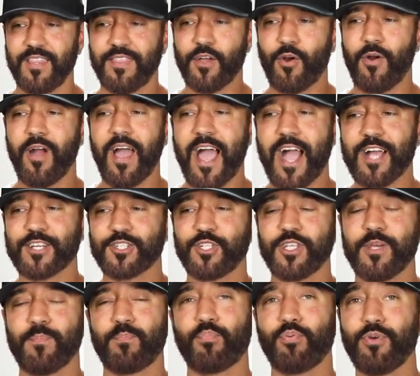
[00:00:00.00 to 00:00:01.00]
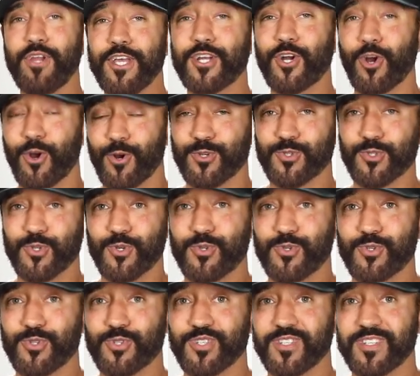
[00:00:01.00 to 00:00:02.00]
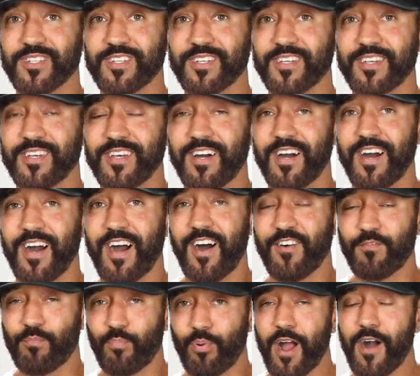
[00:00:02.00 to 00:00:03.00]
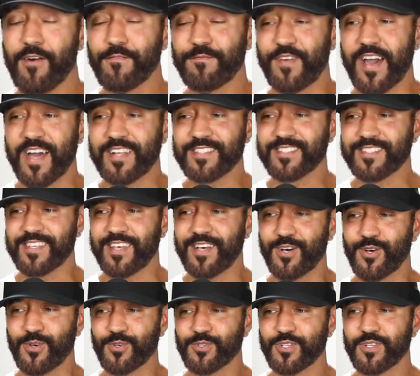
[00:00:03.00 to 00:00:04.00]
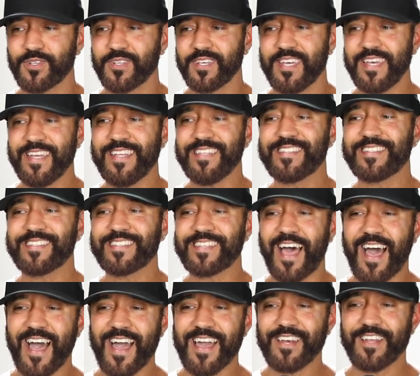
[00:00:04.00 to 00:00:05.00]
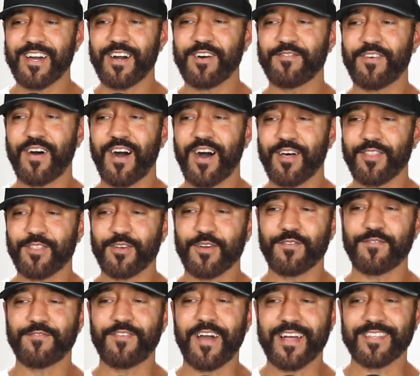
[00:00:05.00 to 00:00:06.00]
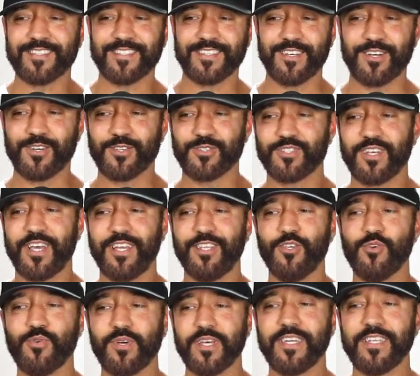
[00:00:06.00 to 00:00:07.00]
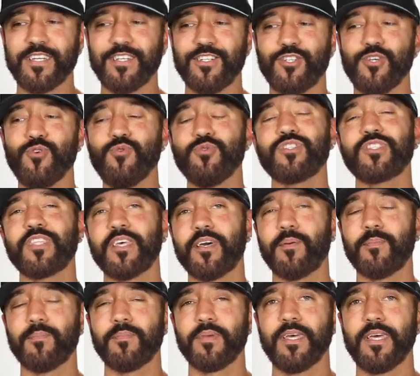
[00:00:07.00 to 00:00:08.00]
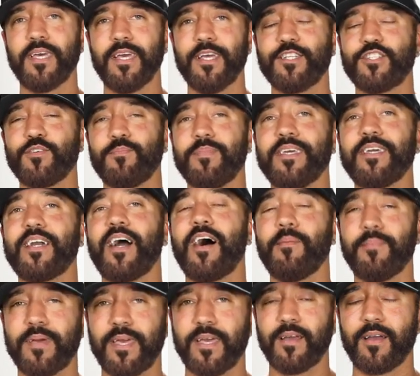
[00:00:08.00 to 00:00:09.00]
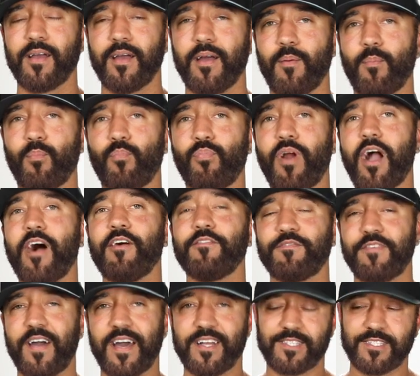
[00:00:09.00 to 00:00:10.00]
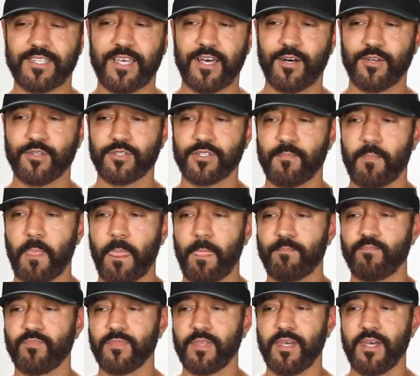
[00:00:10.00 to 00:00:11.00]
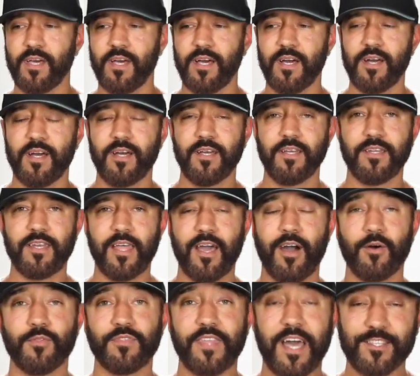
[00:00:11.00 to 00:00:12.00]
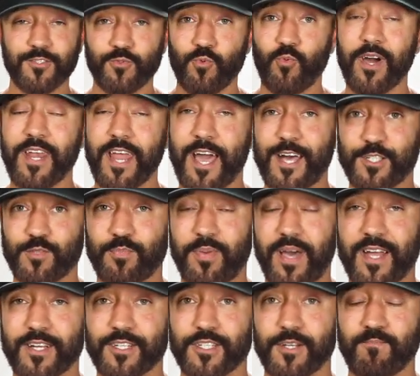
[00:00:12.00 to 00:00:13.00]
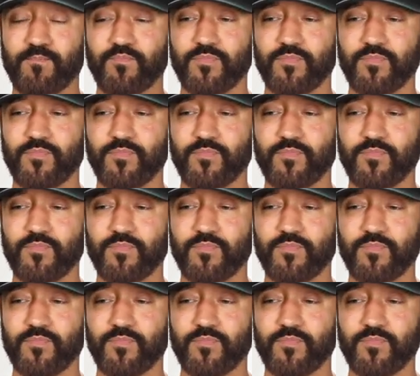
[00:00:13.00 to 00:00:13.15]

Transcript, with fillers: There are actually precursors of brown fat cells inside of other fat cells, and you can induce them into becoming brown fat cells. Now, that's one aspect.